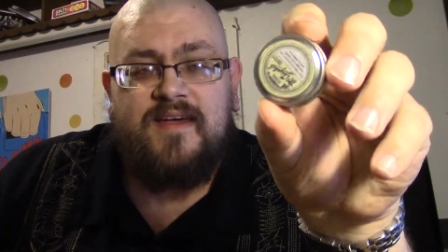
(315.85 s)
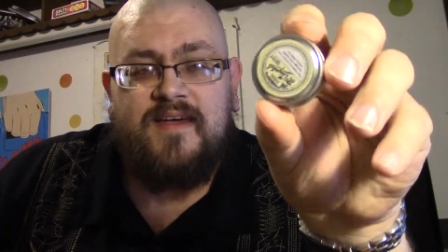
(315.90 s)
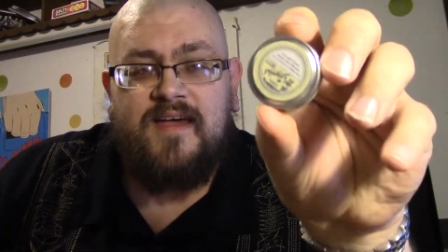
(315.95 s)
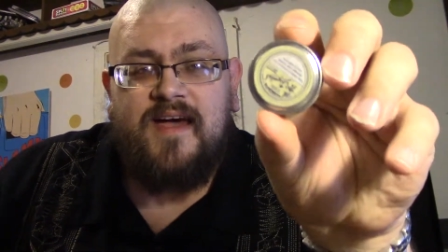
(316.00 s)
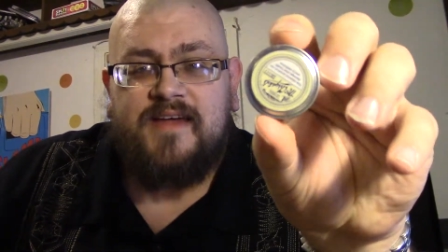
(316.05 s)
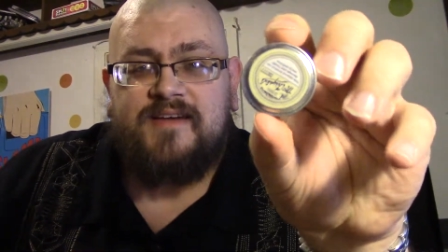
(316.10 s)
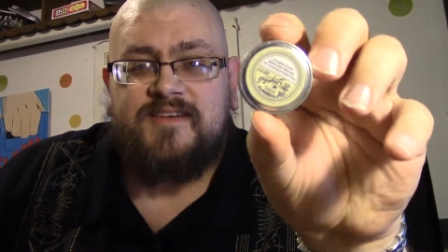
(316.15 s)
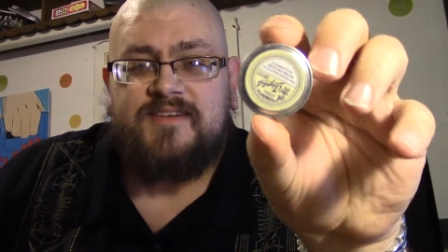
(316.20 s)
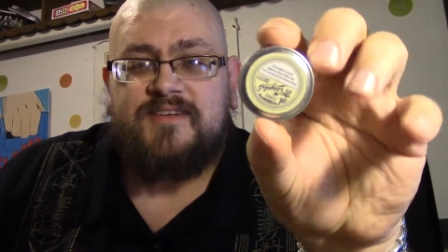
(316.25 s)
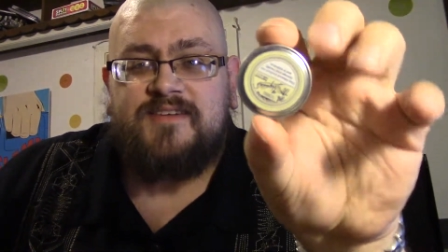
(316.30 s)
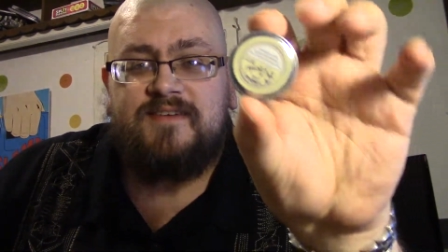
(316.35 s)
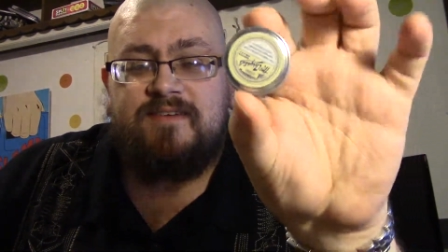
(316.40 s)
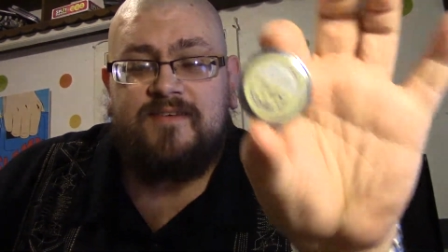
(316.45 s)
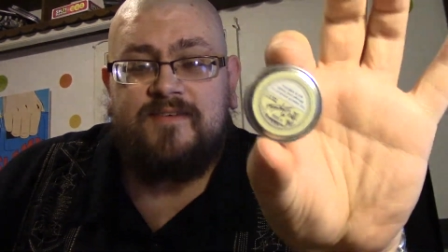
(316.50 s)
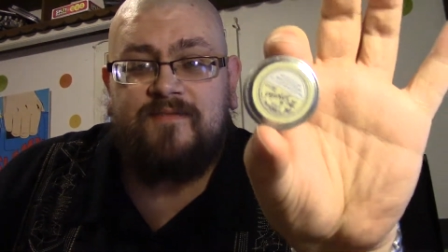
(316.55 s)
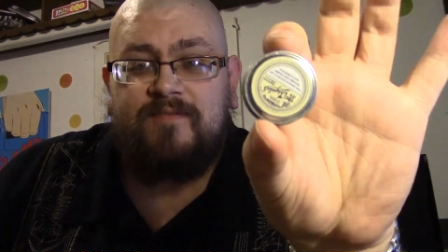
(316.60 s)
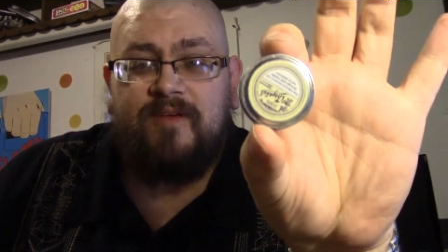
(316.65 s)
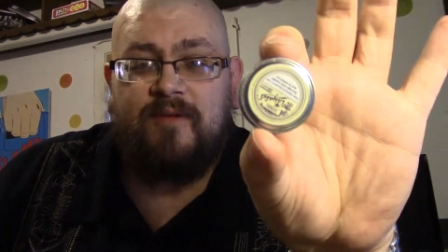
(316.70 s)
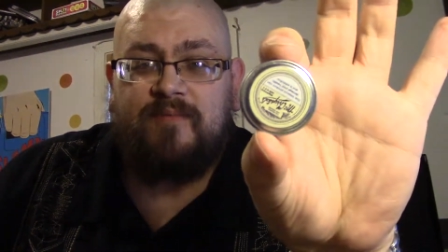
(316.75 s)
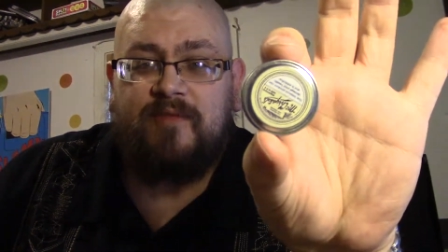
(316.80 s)
I just
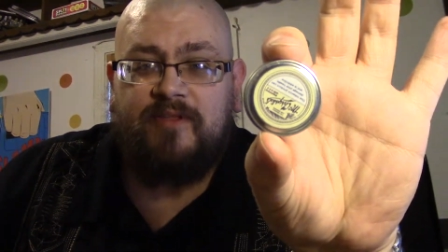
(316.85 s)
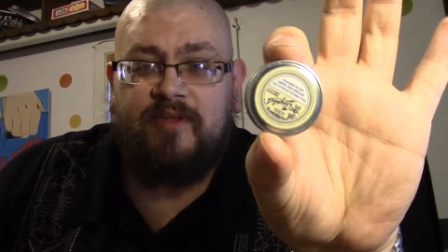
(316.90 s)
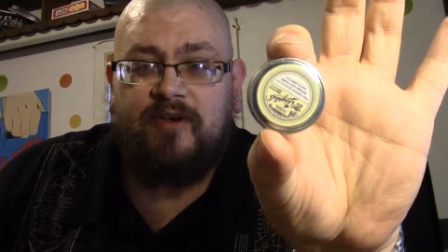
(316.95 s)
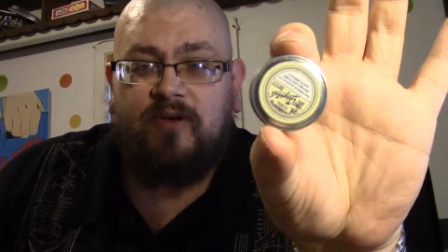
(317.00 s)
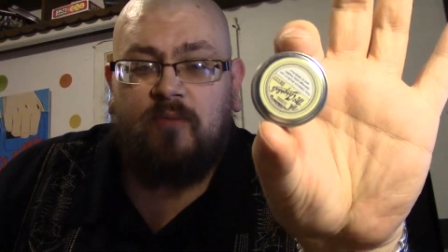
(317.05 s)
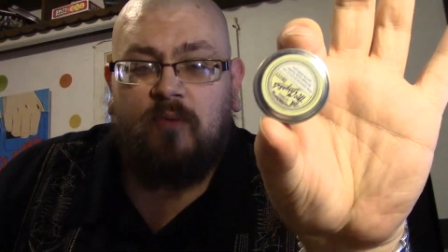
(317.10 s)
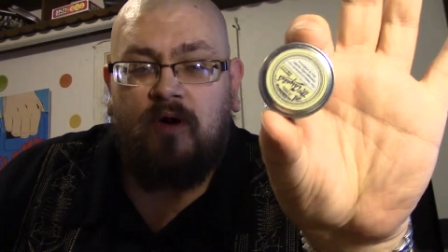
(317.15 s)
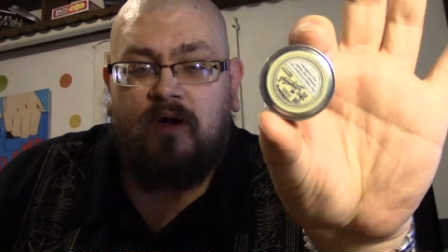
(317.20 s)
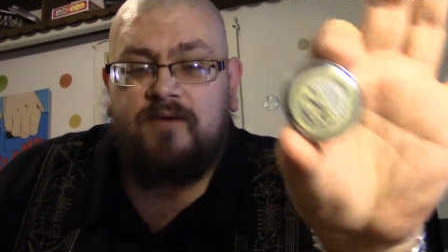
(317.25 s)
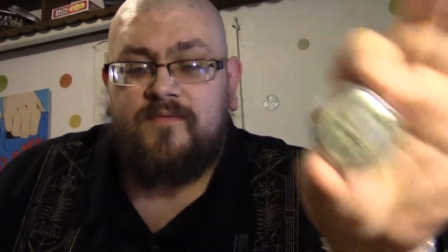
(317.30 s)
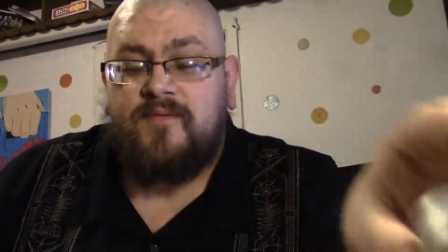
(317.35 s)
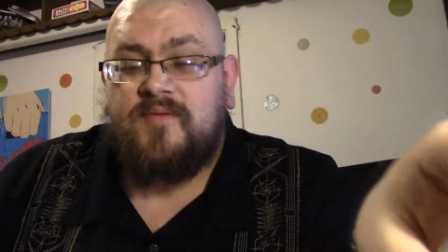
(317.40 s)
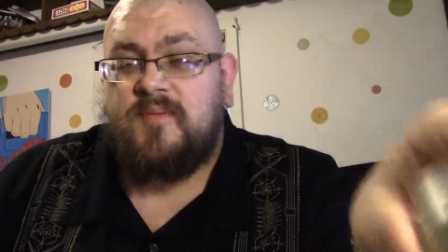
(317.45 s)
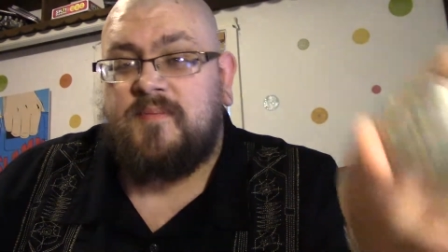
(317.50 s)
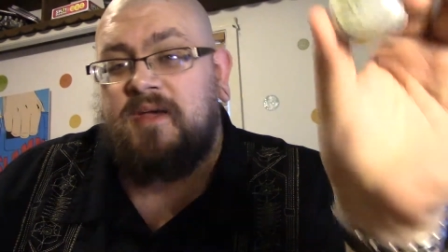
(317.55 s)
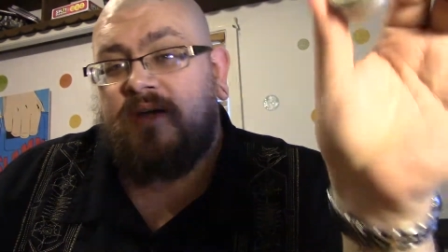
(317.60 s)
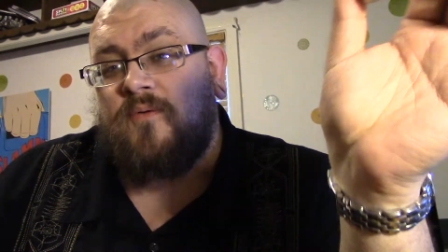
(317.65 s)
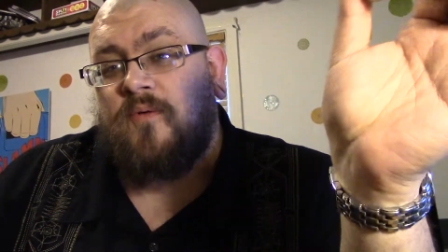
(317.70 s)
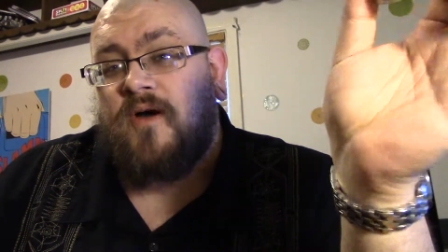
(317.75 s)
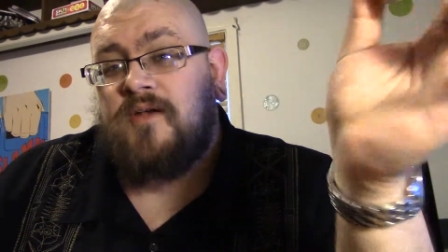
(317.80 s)
fill up the little one from the
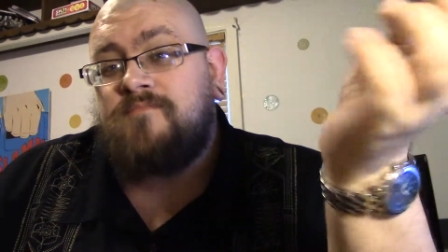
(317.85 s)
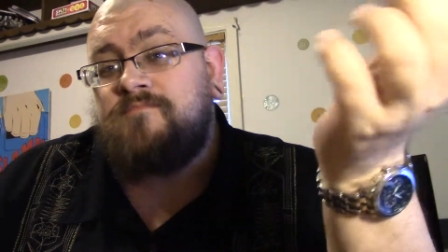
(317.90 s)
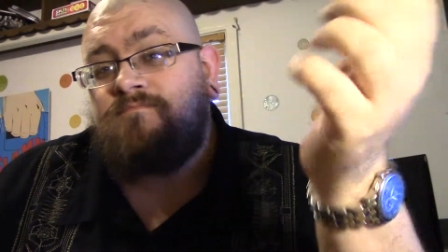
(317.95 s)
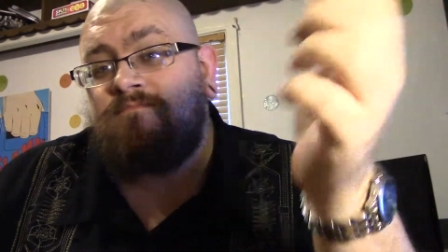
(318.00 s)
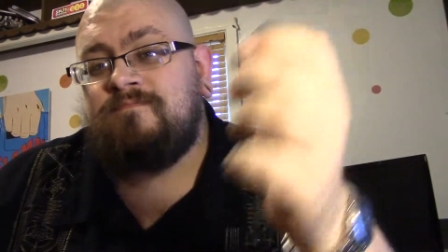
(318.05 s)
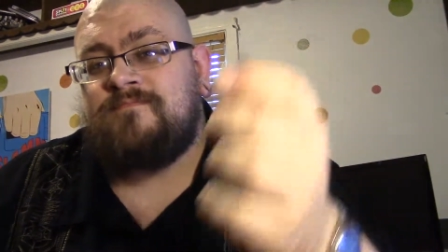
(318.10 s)
big one.